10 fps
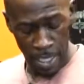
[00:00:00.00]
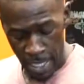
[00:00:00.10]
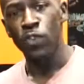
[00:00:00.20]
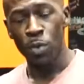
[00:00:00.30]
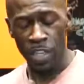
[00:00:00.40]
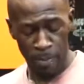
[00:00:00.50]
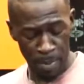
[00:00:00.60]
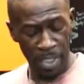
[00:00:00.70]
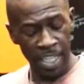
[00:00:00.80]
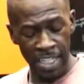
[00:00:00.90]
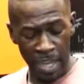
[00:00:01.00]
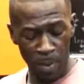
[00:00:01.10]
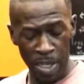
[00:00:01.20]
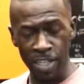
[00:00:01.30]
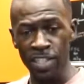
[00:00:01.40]
Before we even begin that,
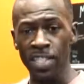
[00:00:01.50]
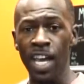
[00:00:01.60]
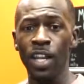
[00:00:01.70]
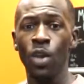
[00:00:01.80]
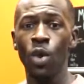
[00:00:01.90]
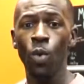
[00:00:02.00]
we gotta decide